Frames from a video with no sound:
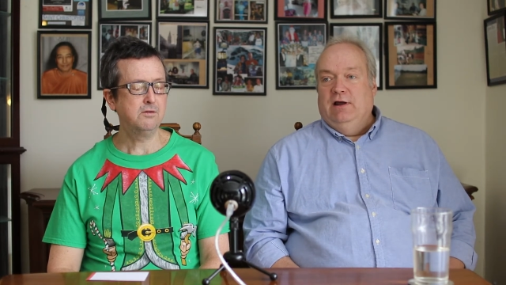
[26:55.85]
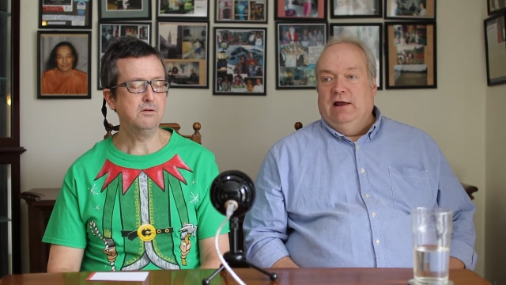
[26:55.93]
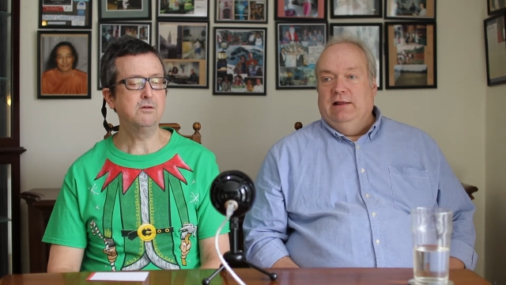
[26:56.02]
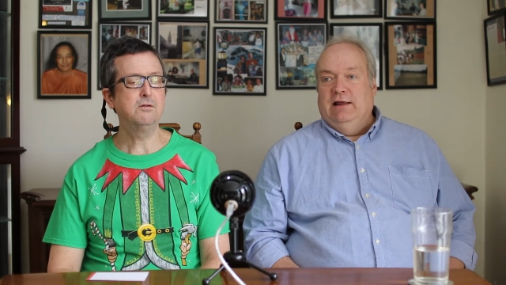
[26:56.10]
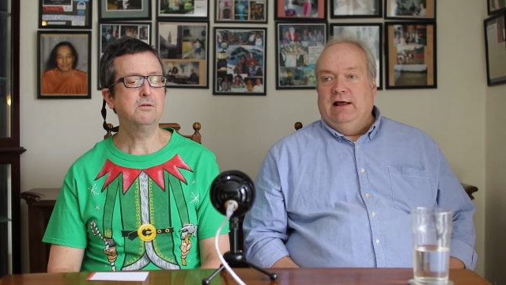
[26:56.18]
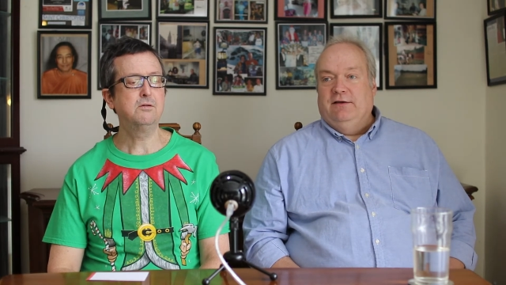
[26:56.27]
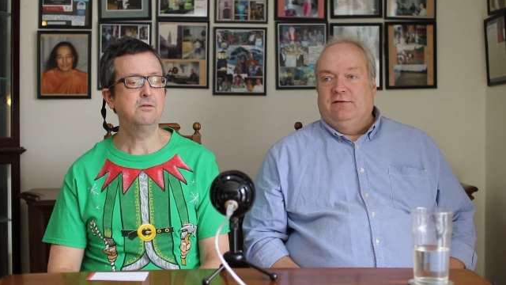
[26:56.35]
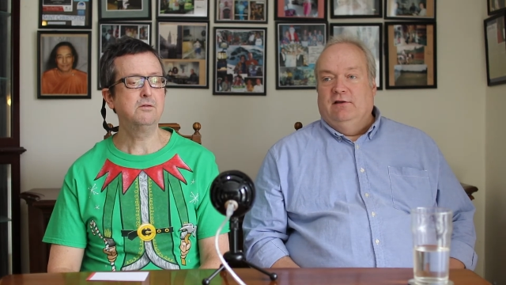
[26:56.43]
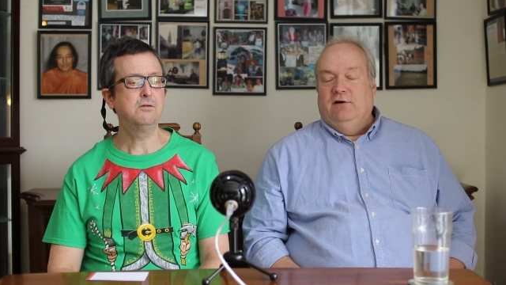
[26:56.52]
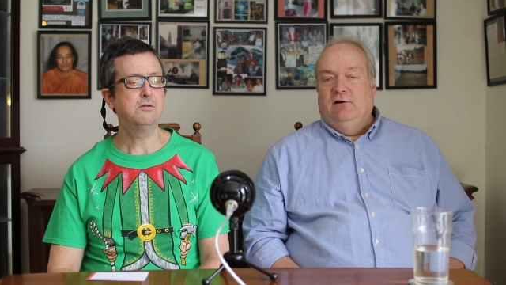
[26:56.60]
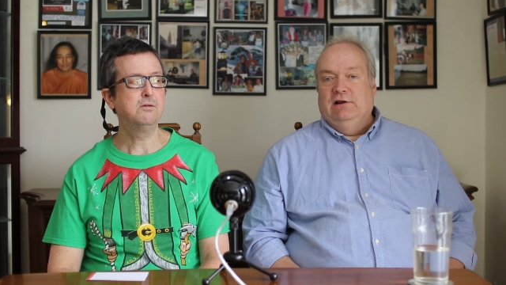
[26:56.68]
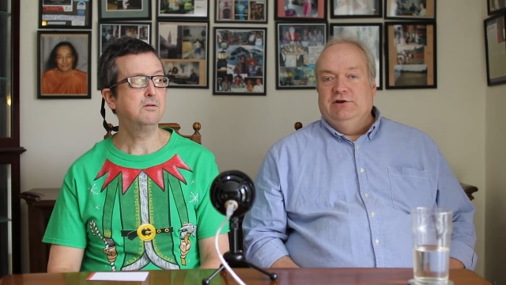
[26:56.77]
Speaker 1: and that has
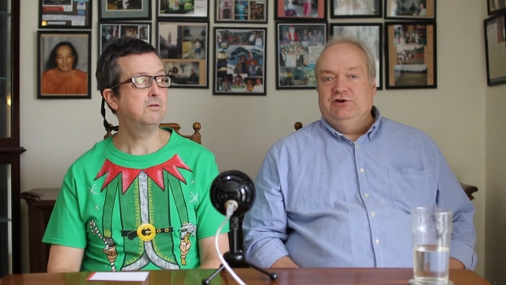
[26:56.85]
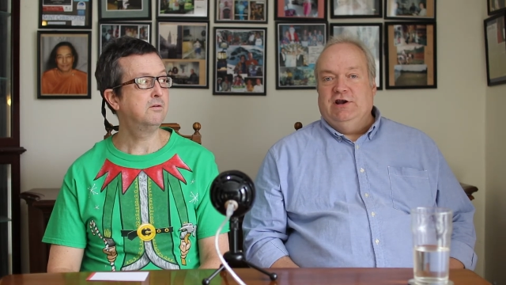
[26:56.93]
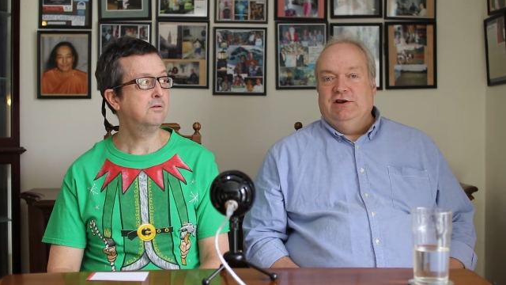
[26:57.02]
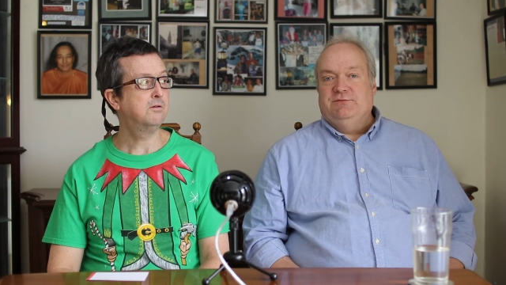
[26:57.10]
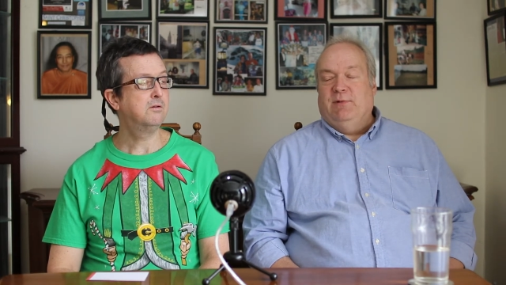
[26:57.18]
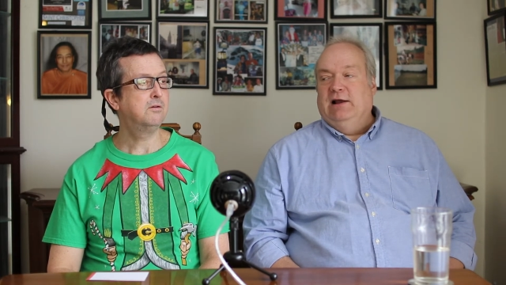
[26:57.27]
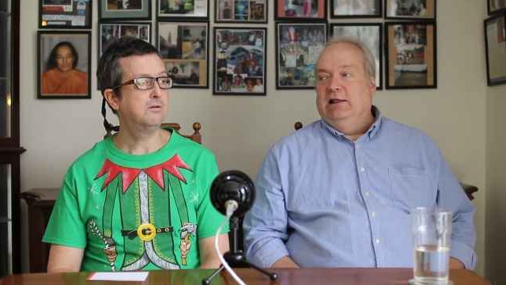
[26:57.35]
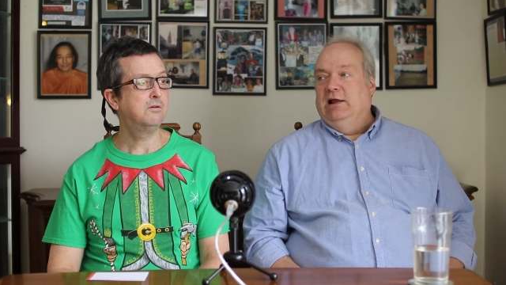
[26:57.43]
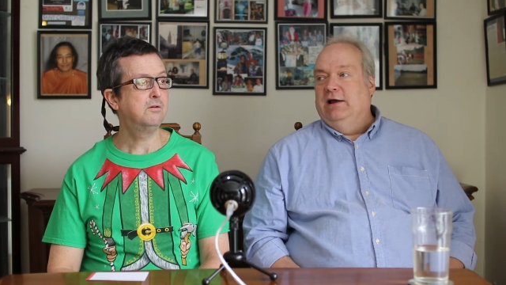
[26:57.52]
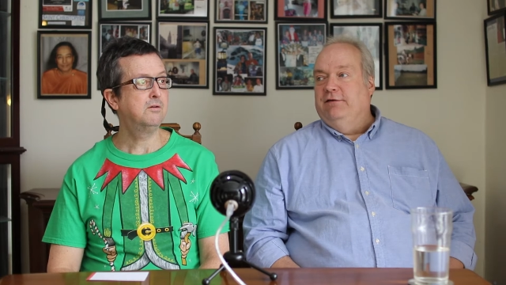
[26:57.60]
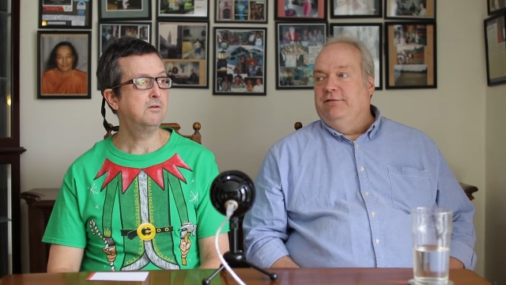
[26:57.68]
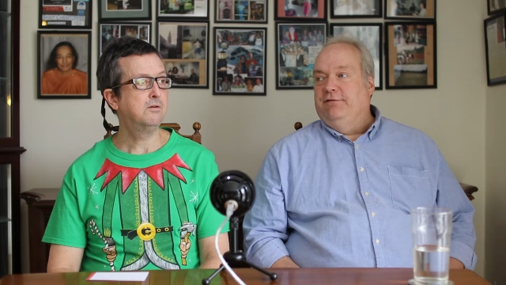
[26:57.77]
literally changed my
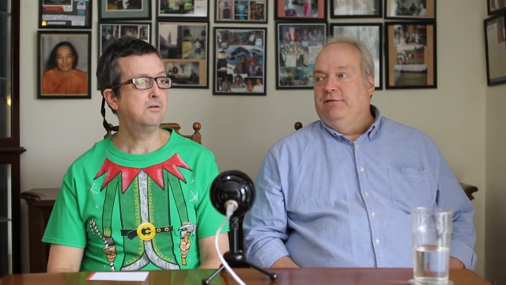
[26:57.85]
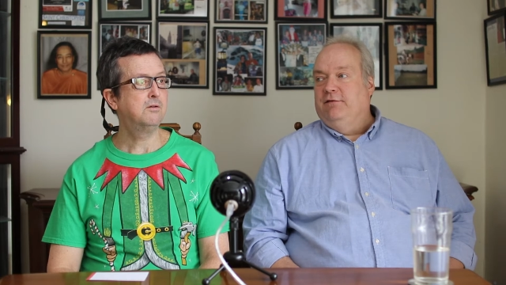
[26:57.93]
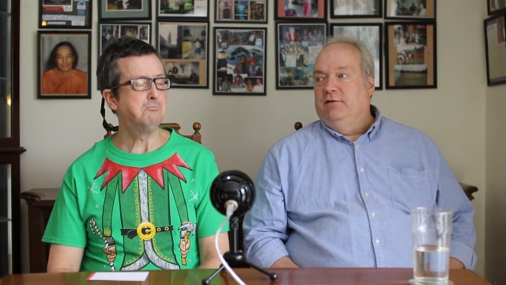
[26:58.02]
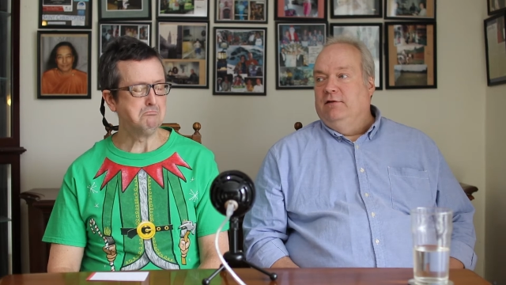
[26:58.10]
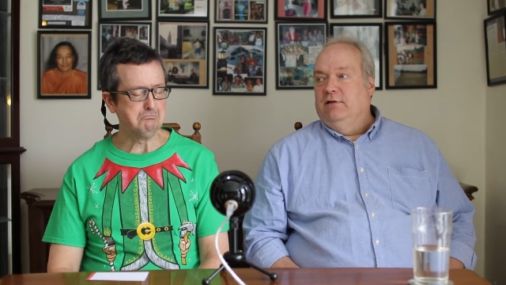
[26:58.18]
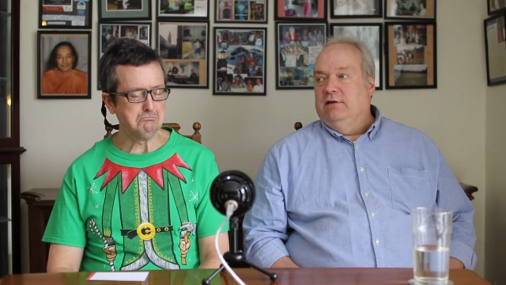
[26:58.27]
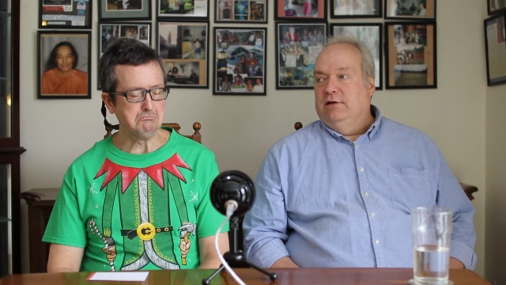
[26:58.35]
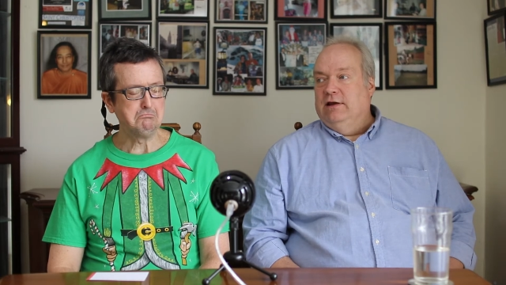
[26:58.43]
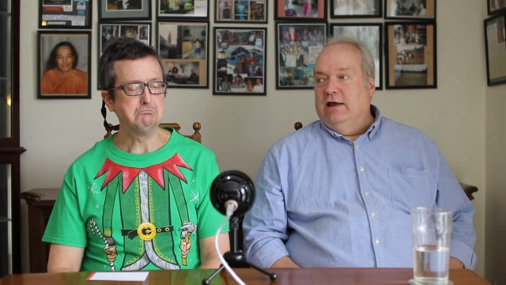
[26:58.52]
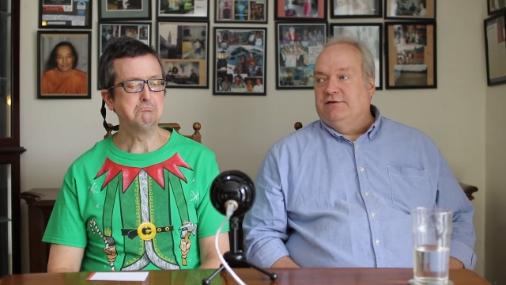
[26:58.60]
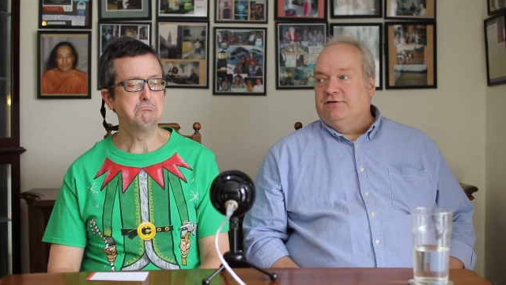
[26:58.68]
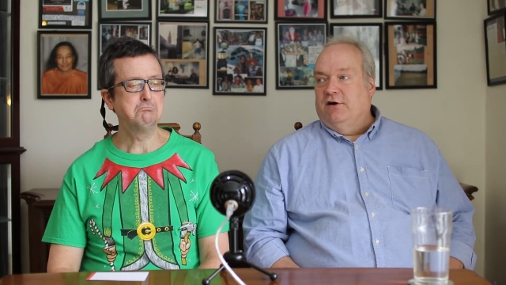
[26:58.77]
life, the
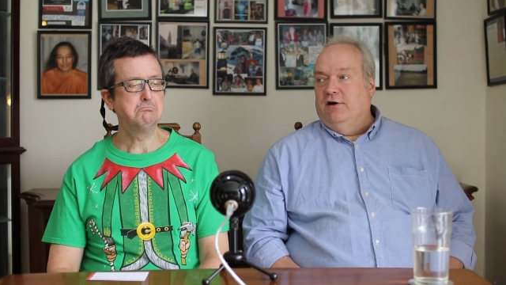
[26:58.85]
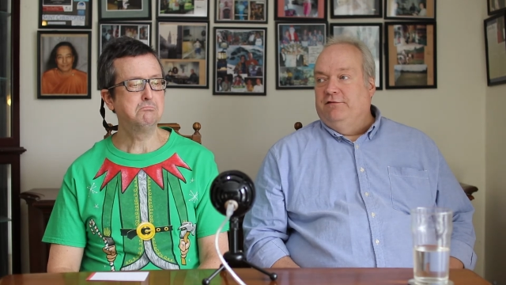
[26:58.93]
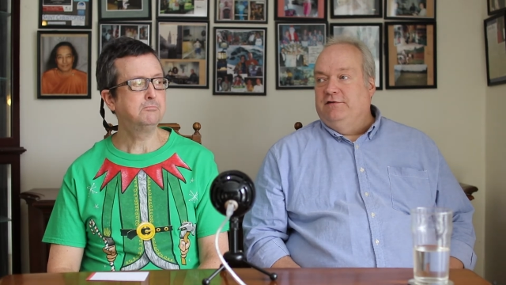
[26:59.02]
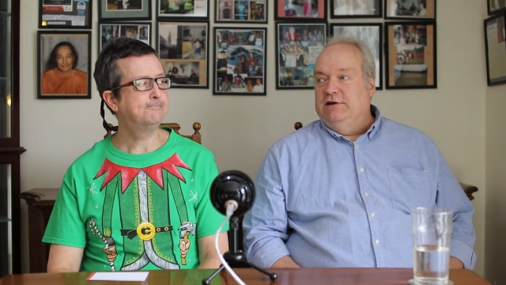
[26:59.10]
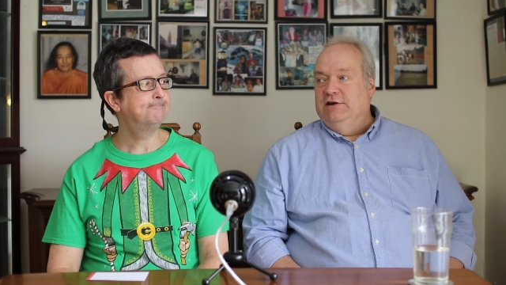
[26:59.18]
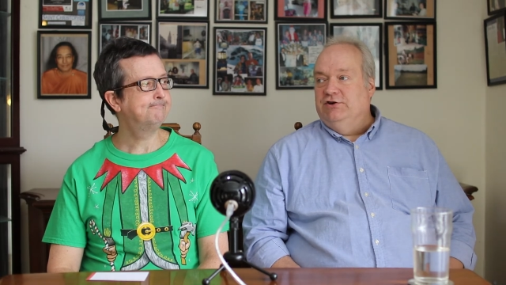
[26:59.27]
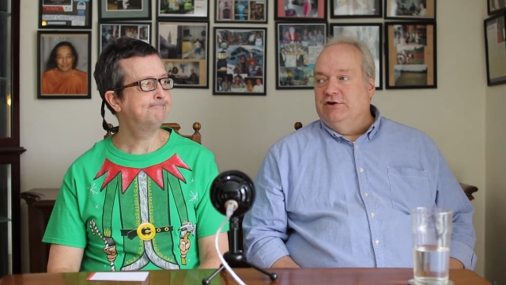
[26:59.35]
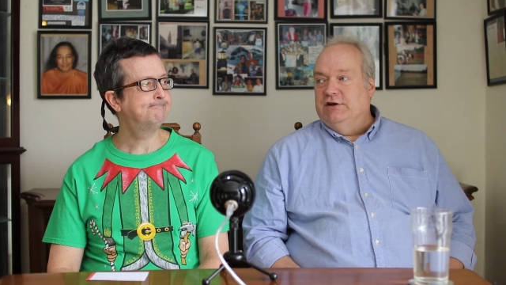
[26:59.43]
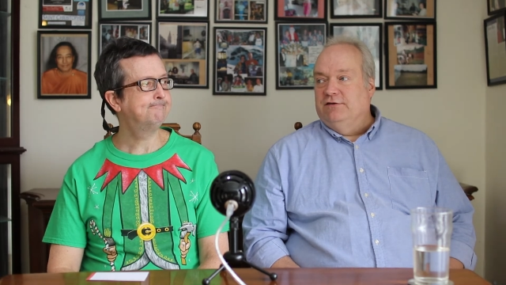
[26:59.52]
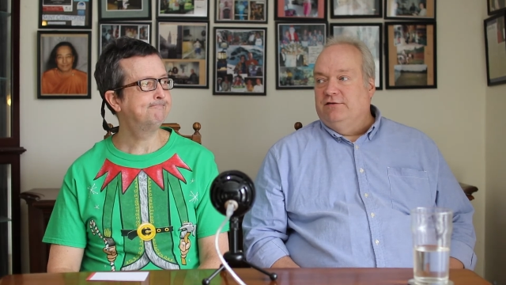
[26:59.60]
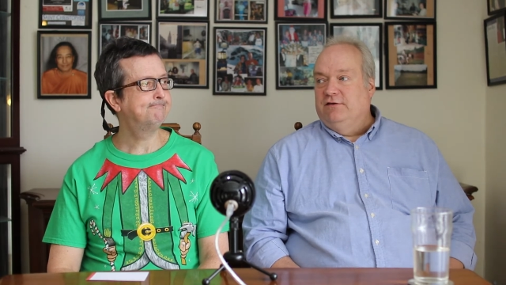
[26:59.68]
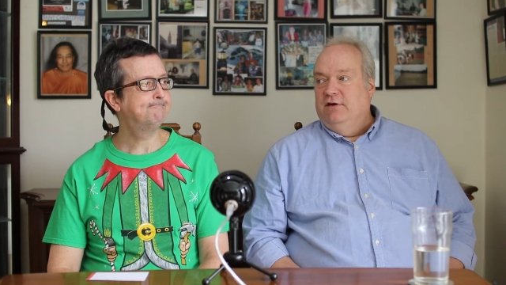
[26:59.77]
SRF
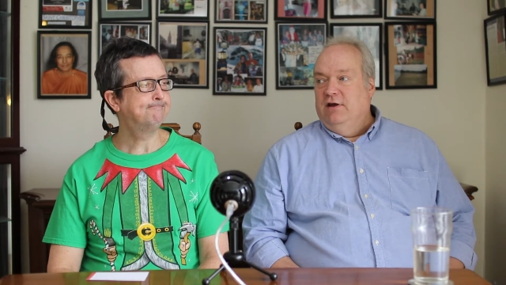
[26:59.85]
teachings.